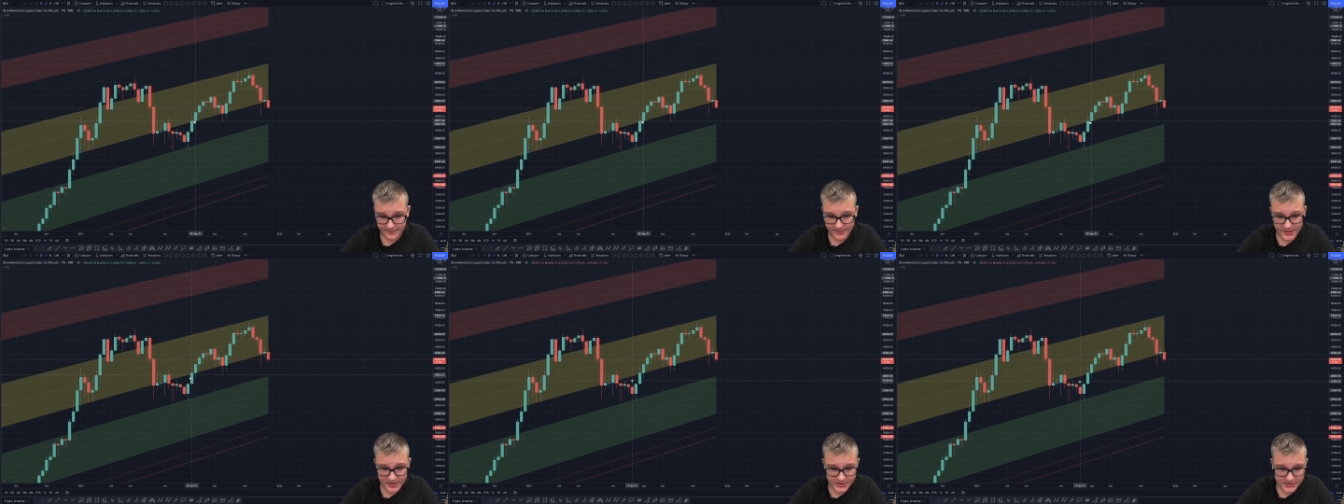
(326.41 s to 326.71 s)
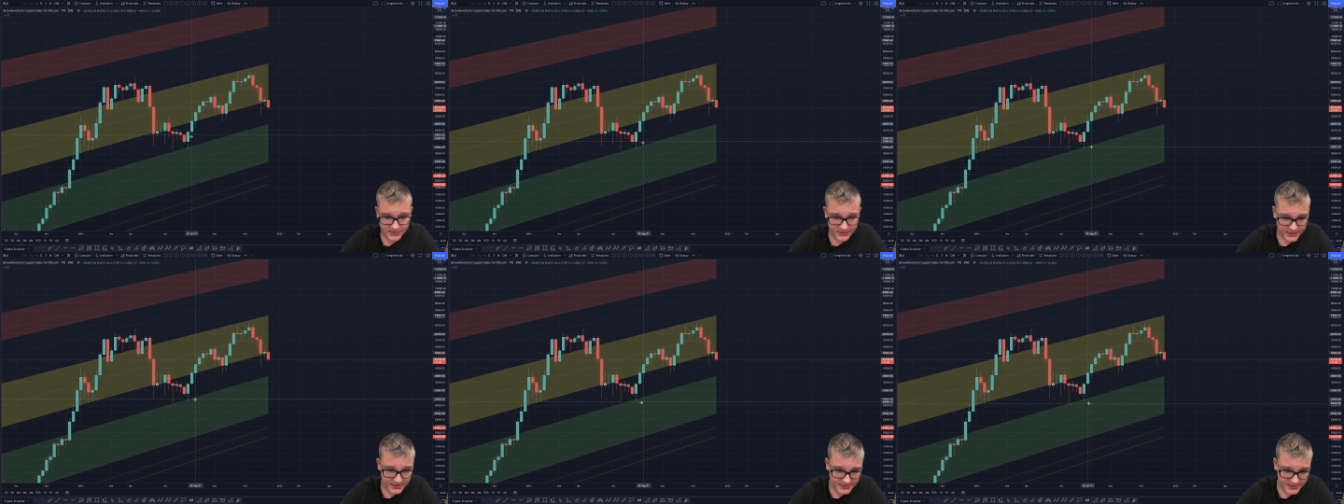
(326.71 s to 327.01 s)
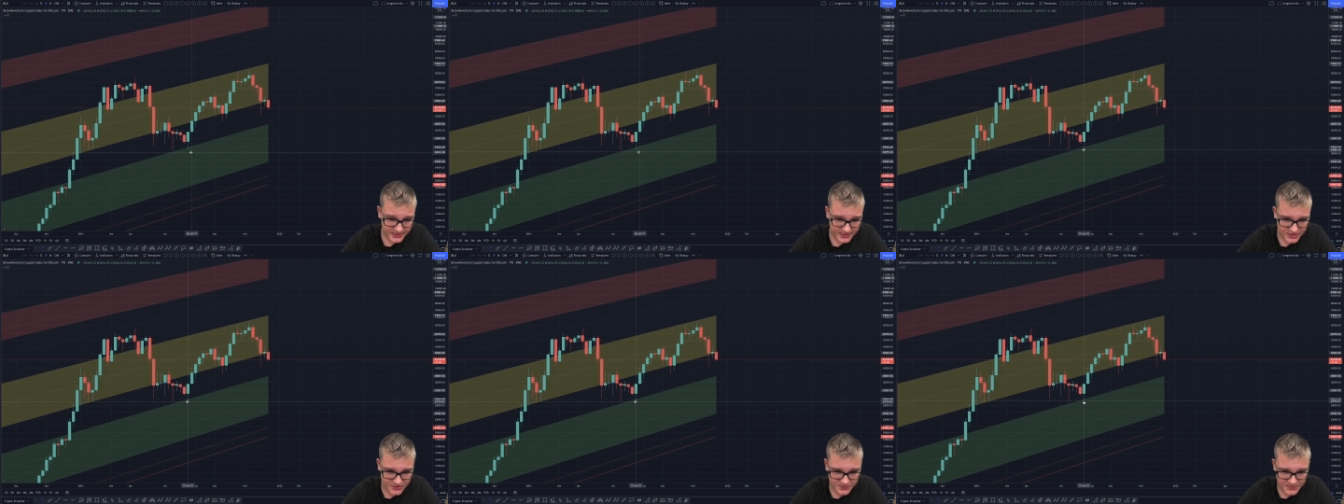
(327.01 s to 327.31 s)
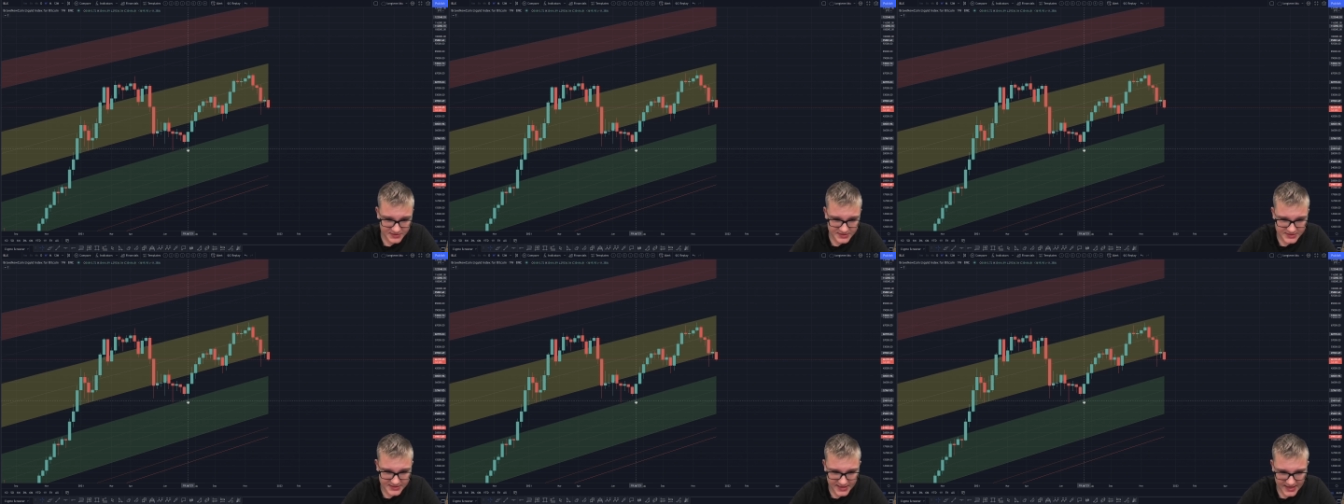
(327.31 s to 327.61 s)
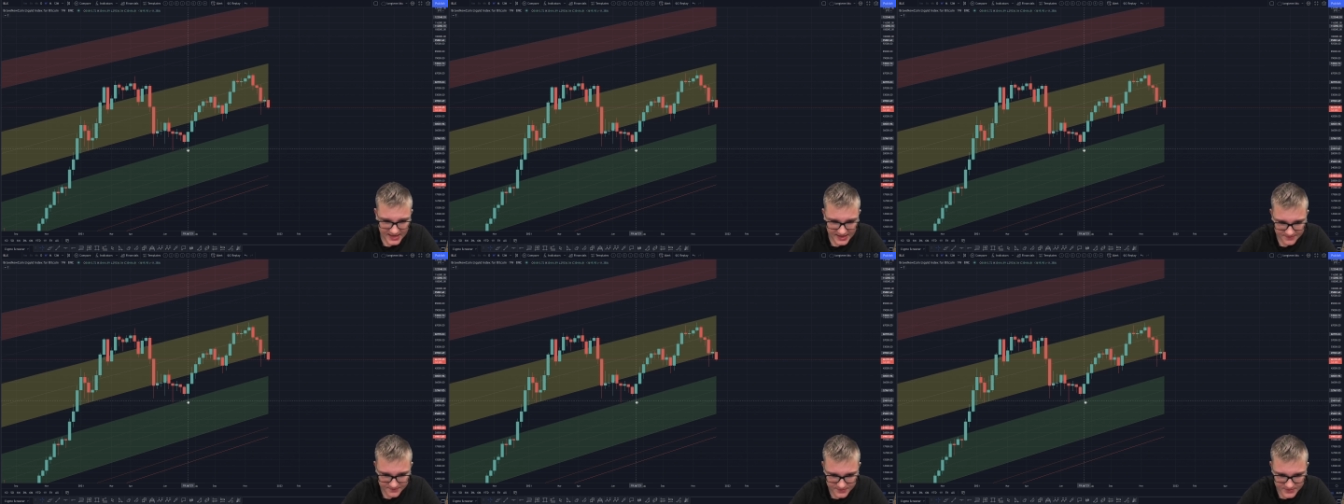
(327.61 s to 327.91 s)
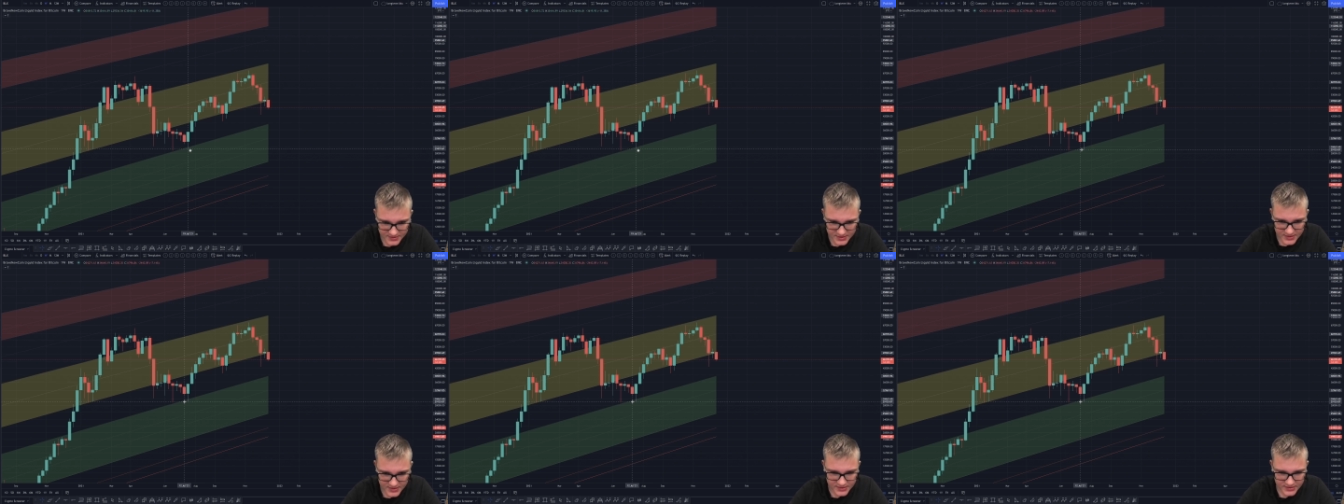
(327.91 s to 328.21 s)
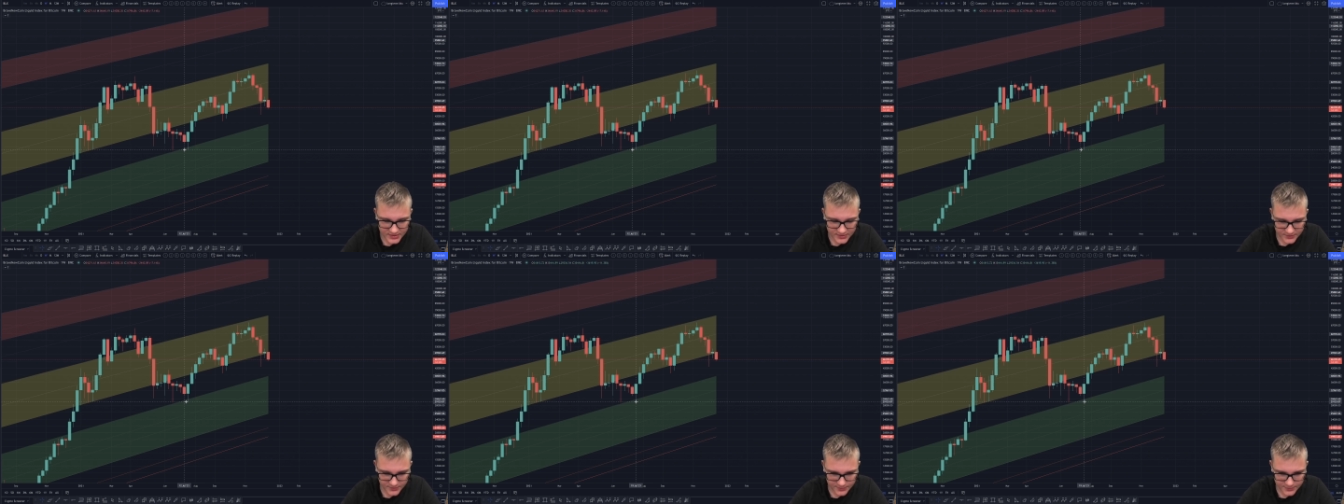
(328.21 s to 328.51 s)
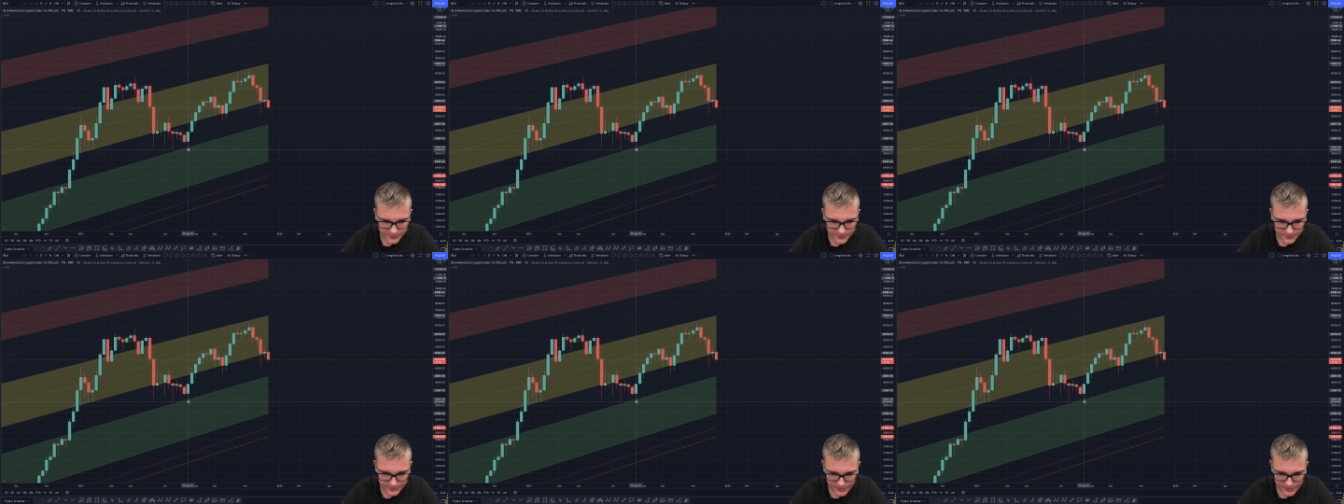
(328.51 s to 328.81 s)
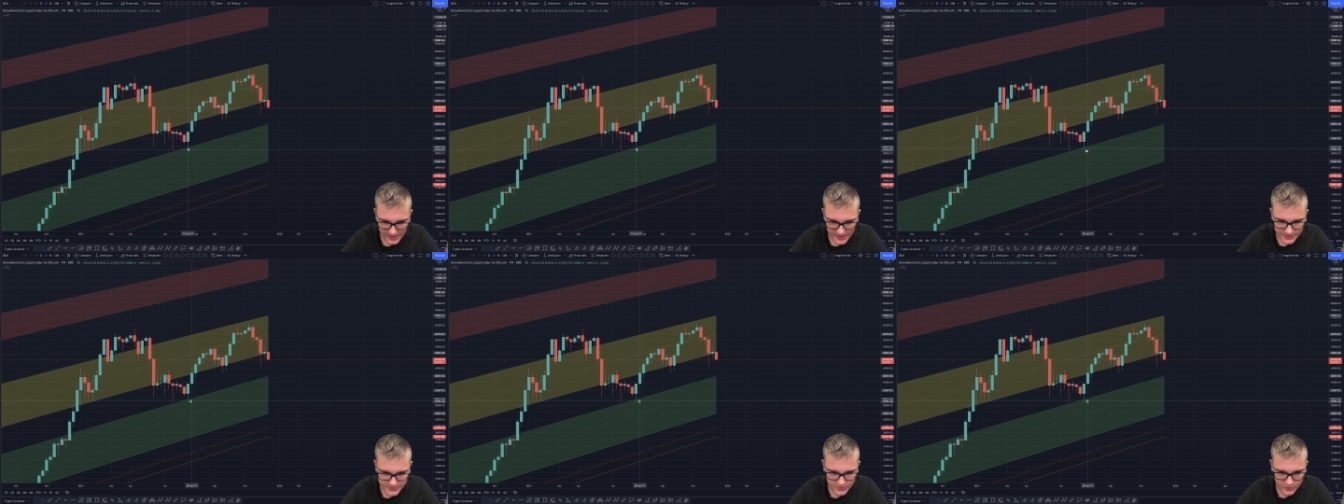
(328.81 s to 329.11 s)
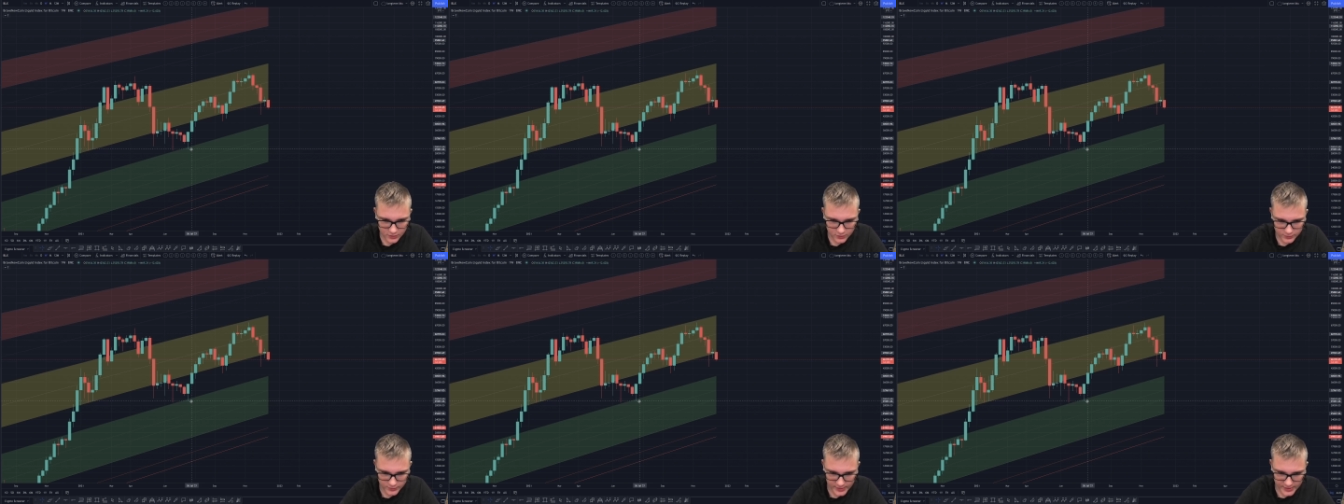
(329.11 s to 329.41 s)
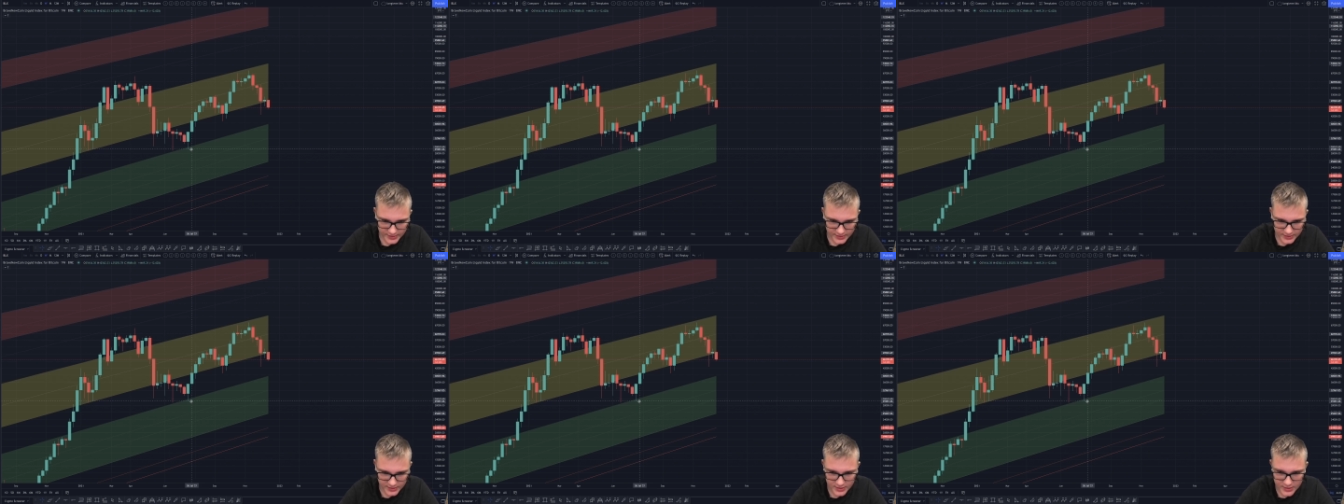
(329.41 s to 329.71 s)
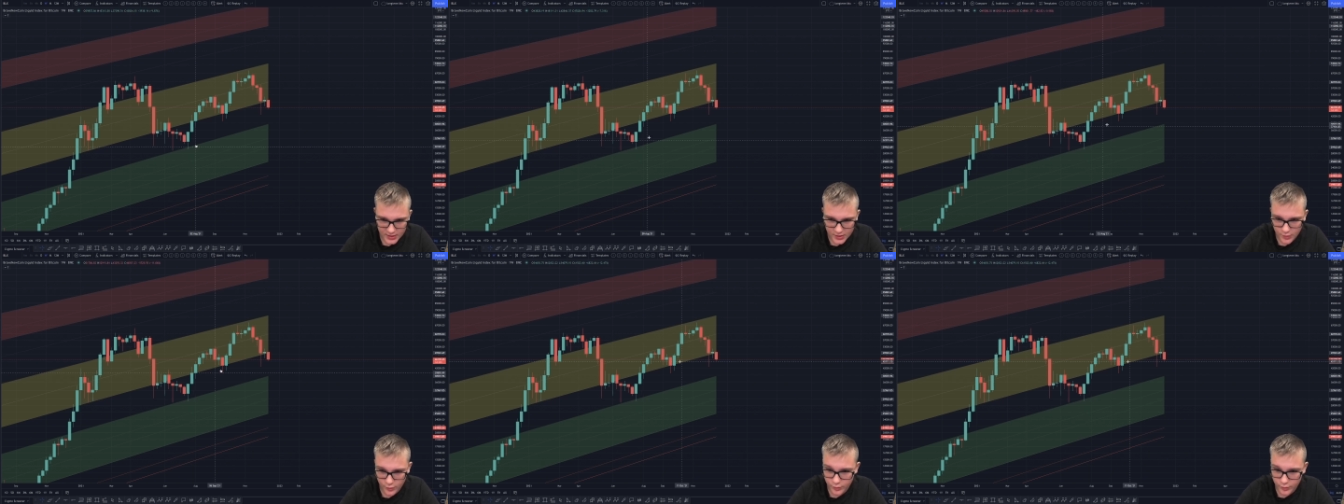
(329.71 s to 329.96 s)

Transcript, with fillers: Because look at this. We tapped the band already